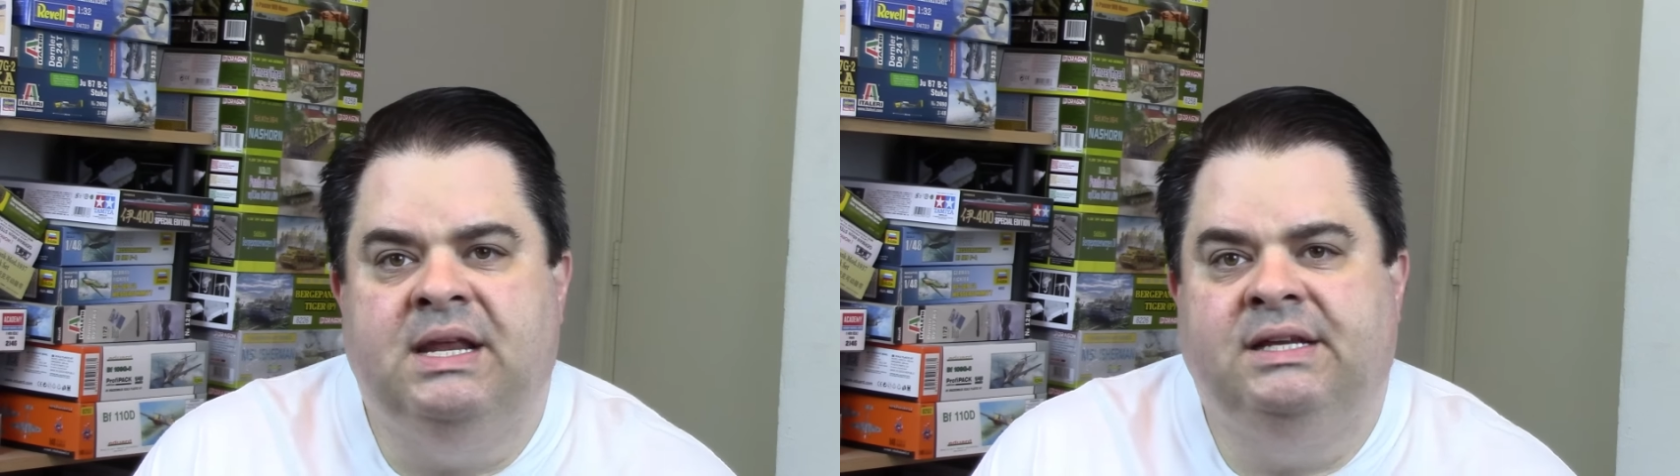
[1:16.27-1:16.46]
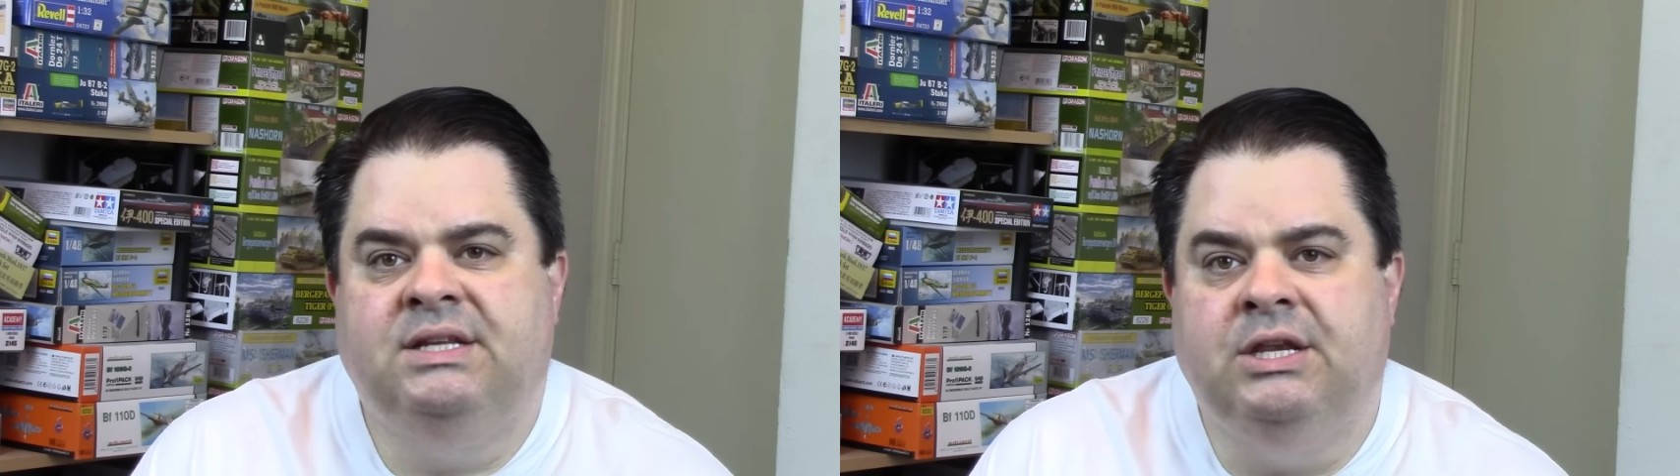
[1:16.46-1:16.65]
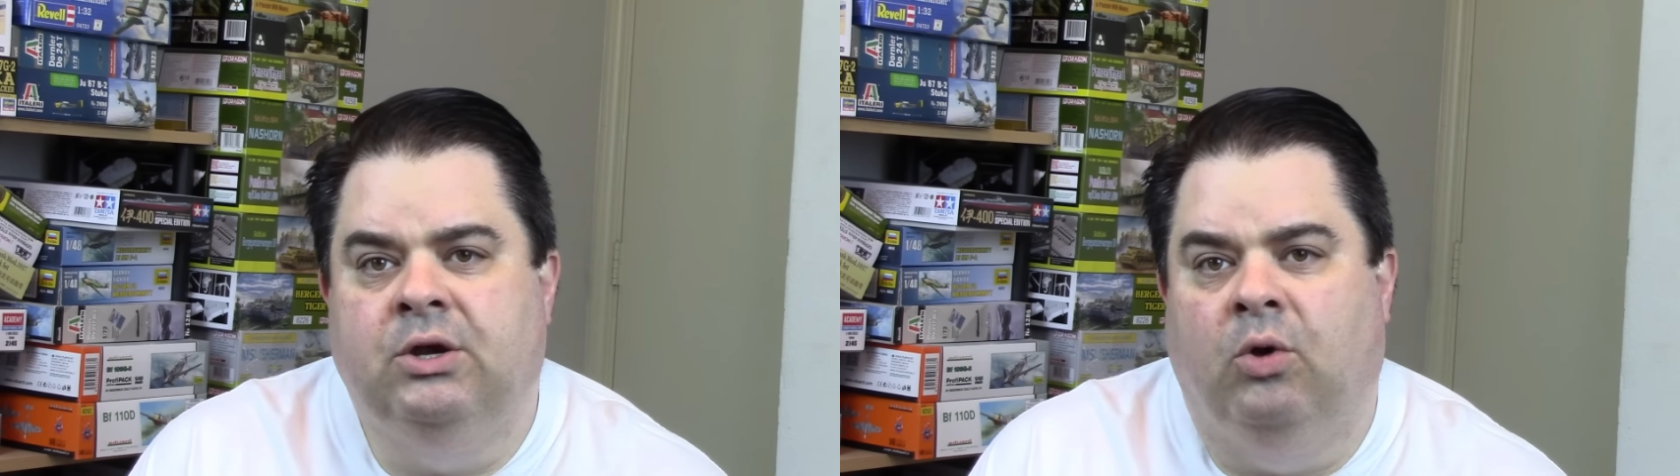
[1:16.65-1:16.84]

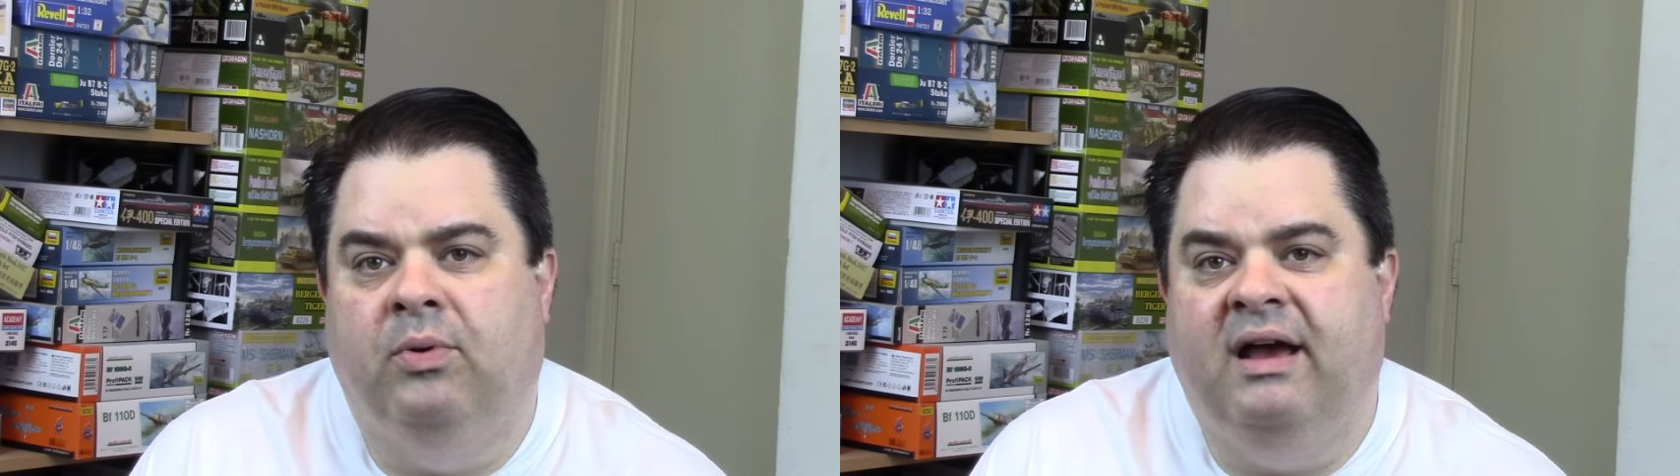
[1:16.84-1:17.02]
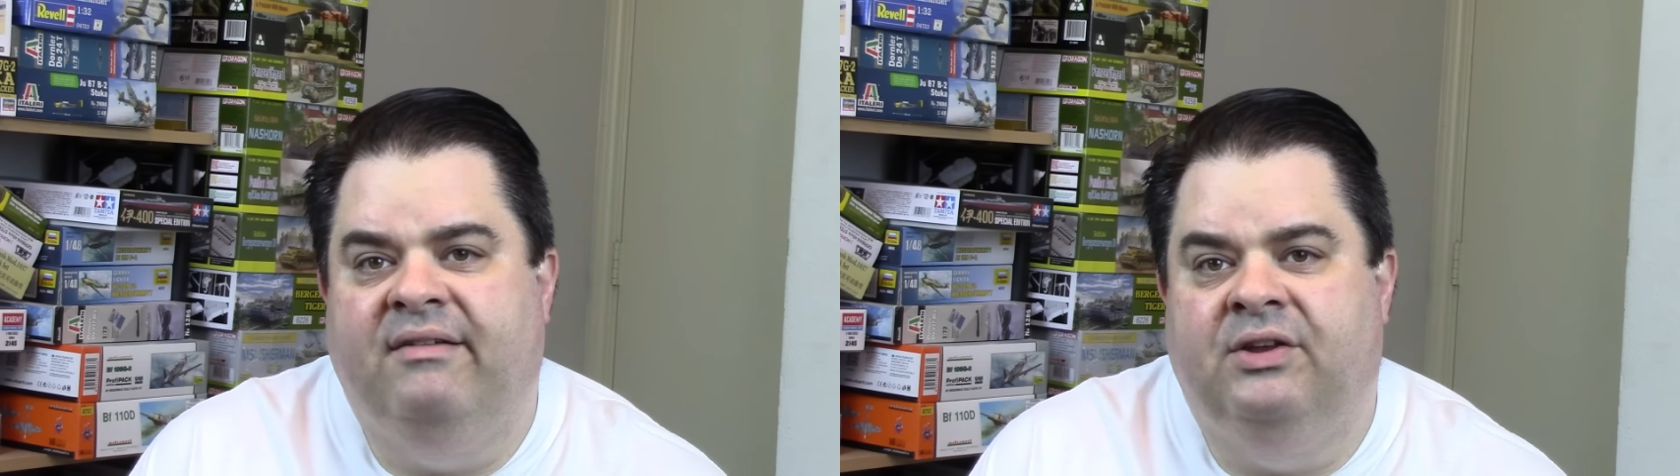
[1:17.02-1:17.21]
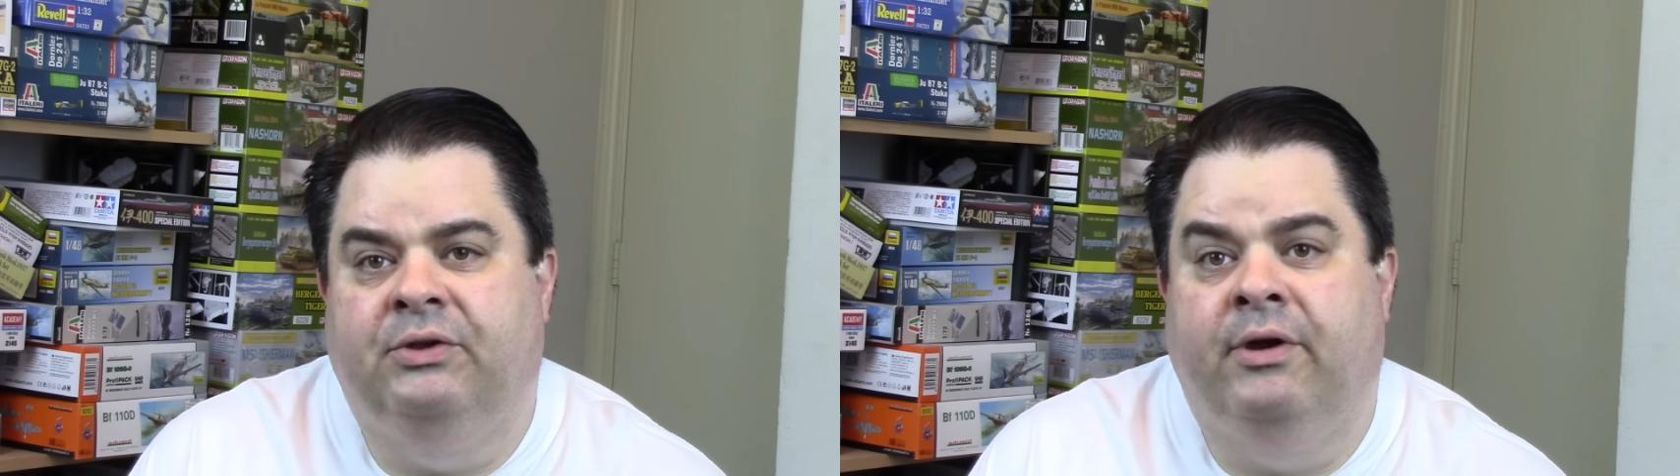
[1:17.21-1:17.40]
19 year old
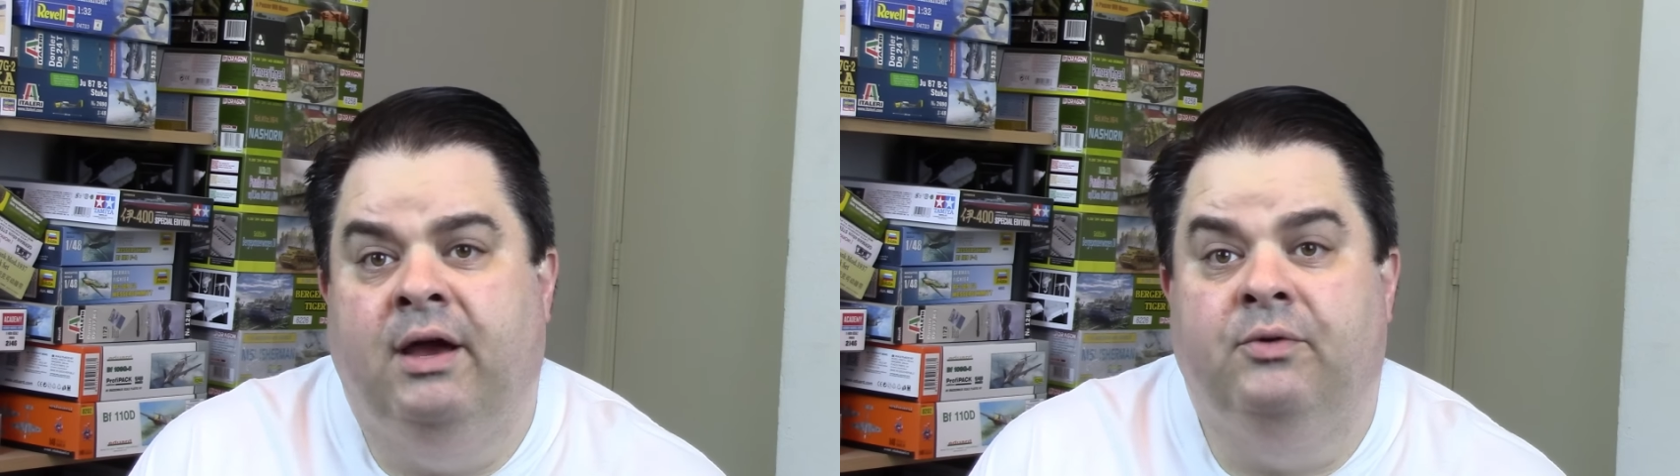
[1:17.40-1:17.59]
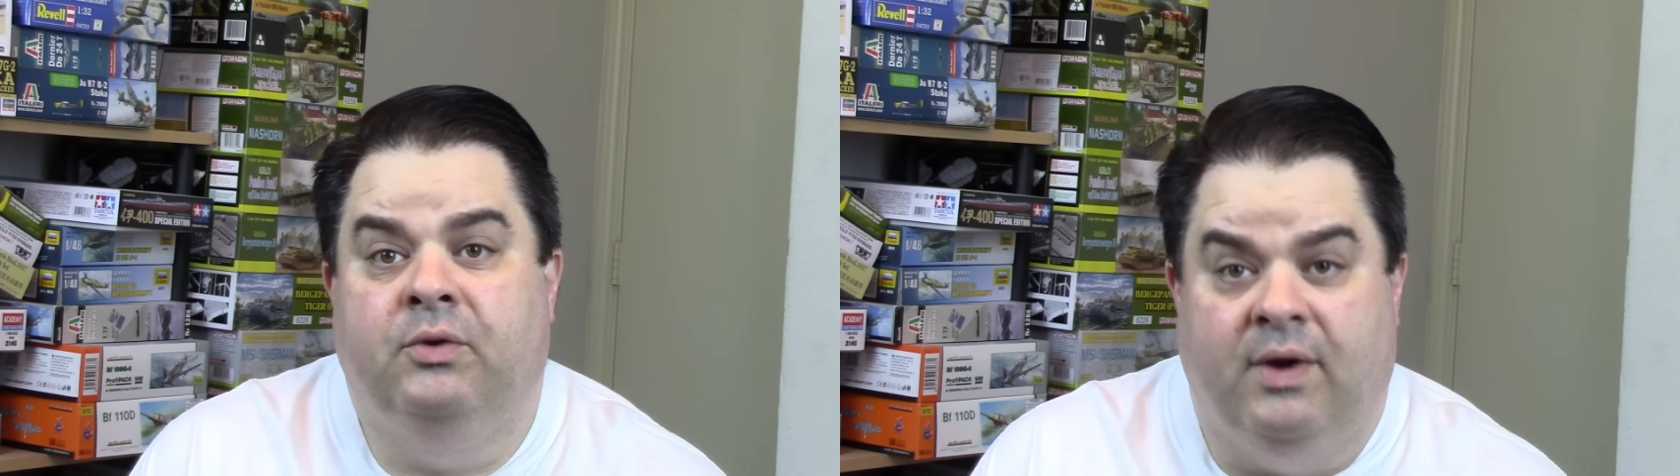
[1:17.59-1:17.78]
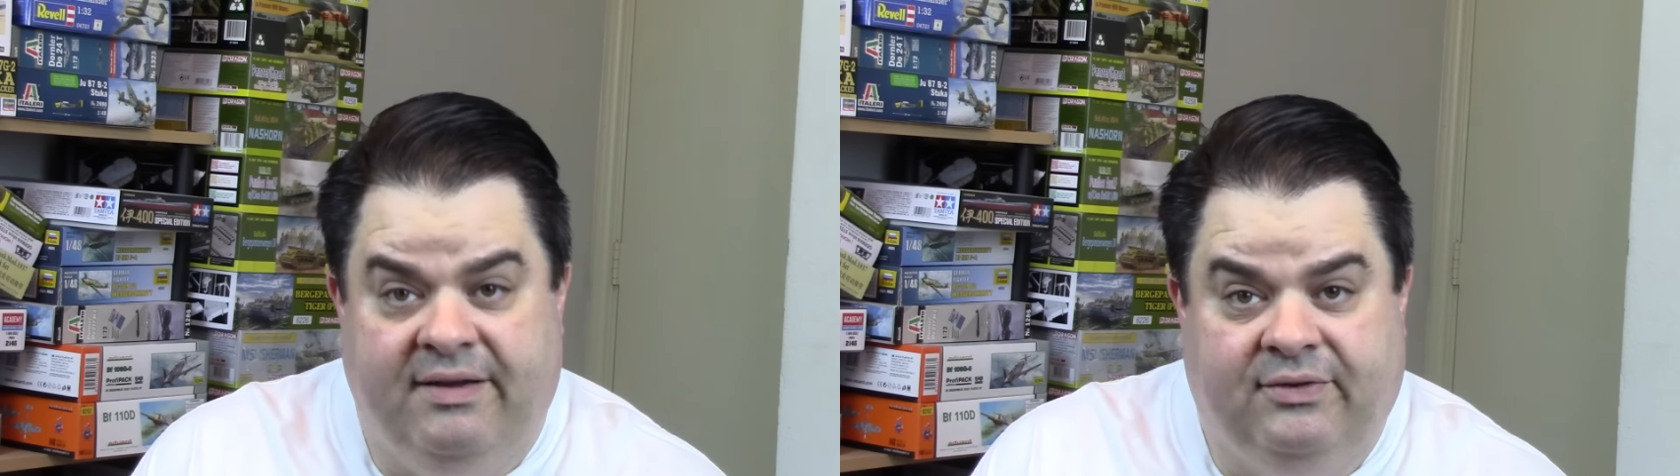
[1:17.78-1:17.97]
private on the ground
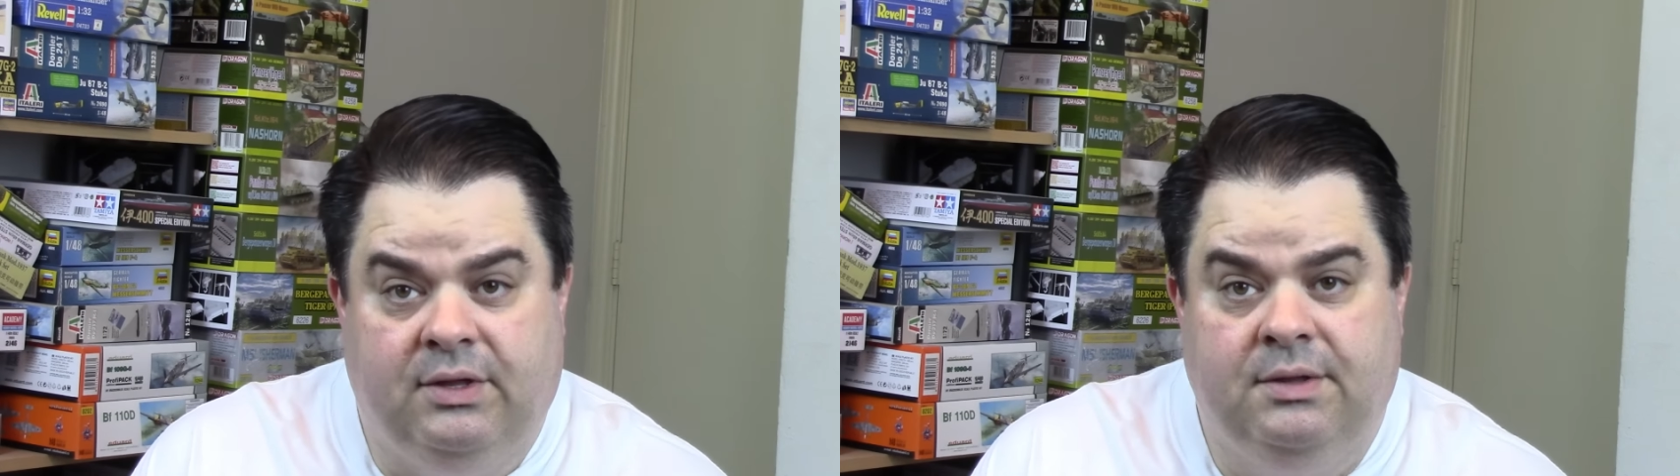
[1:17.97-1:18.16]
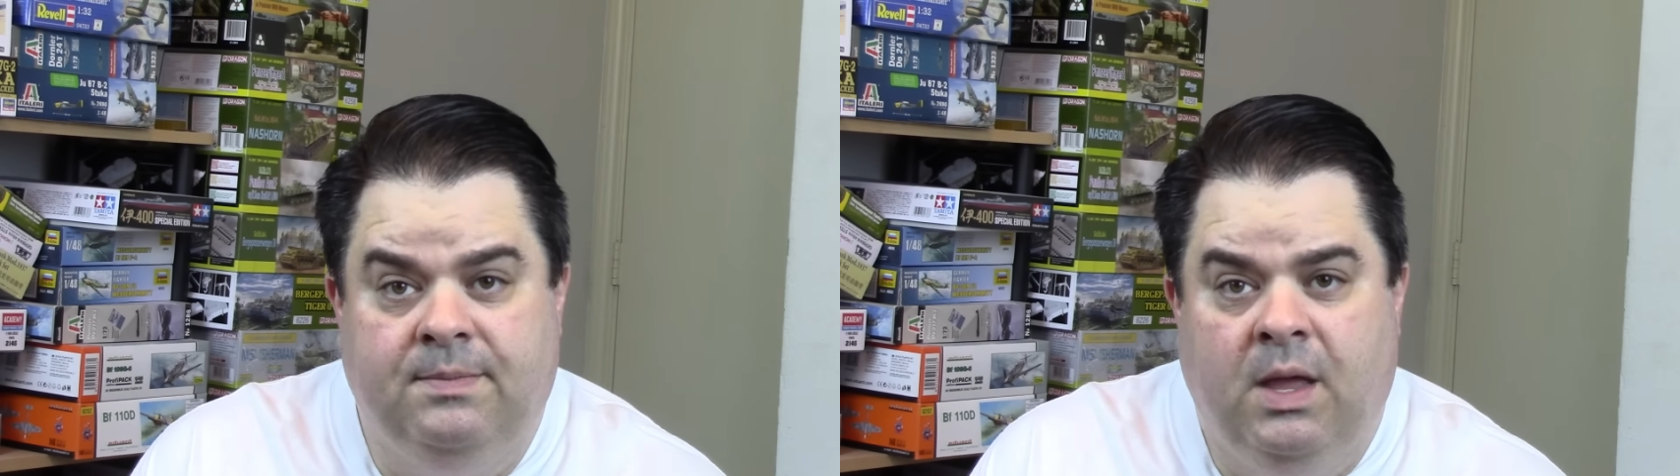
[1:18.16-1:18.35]
with a rifle.